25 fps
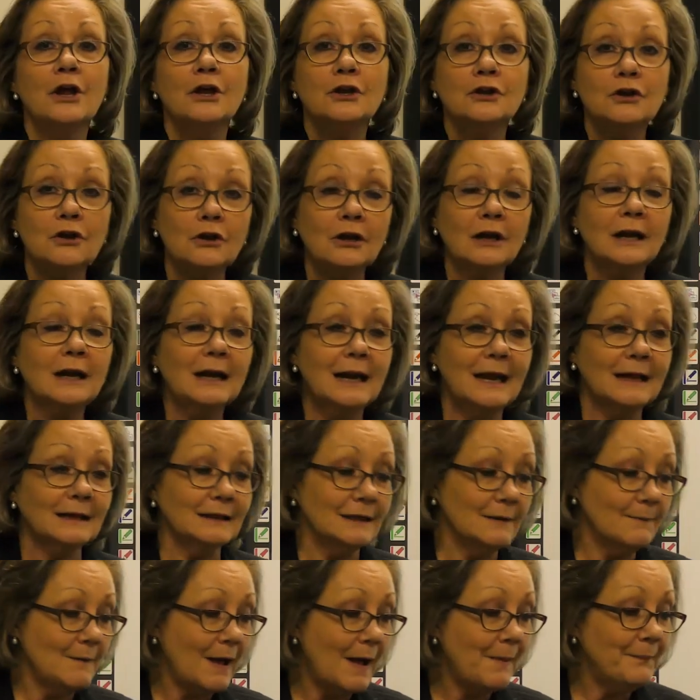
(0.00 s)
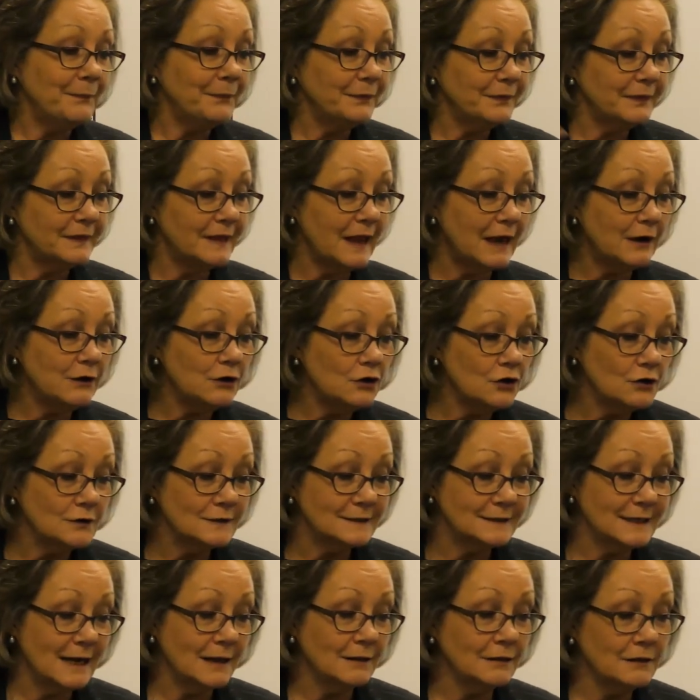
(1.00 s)
You collect them up, then you
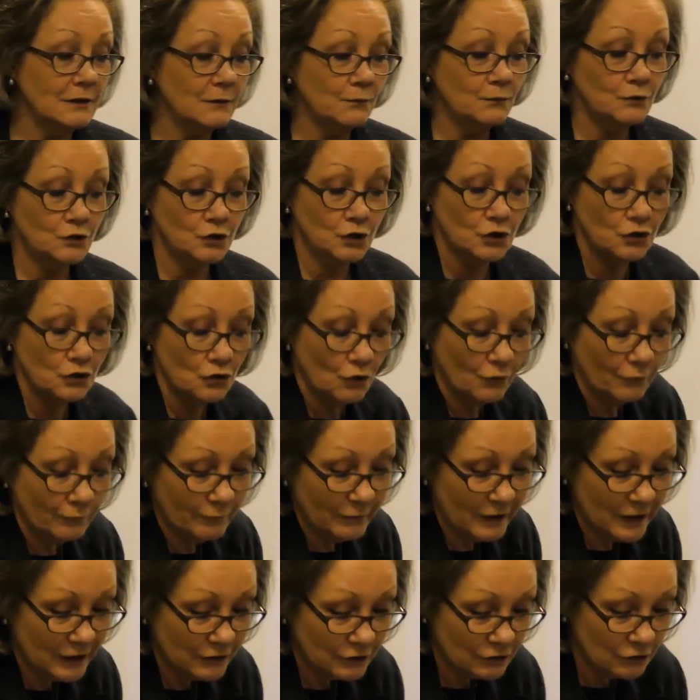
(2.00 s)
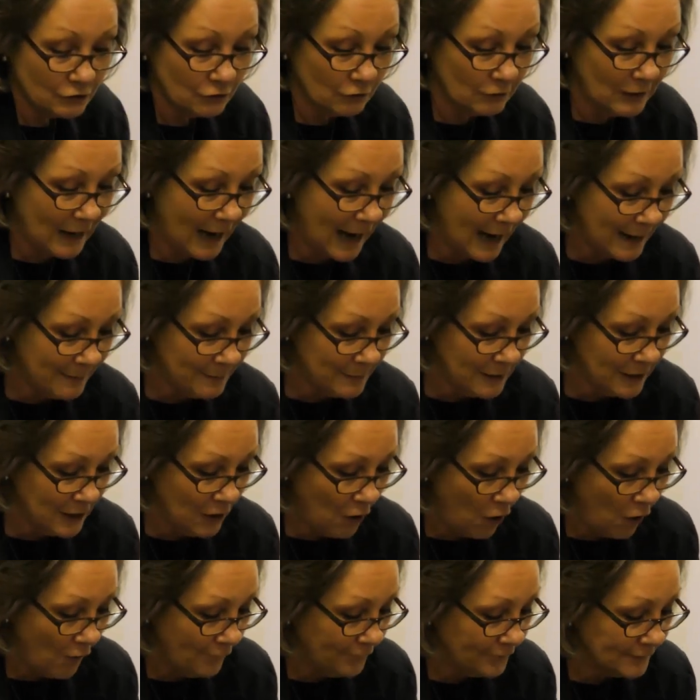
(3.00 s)
send them to your regional admin
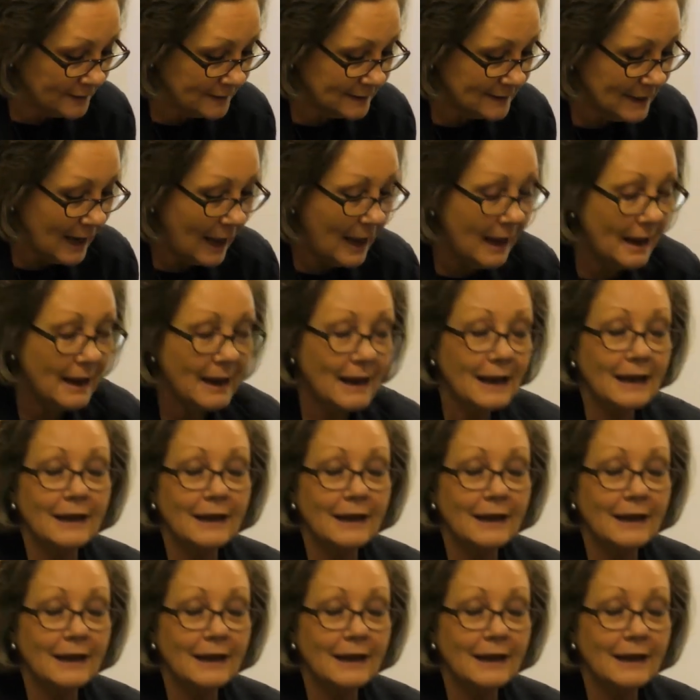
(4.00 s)
officer.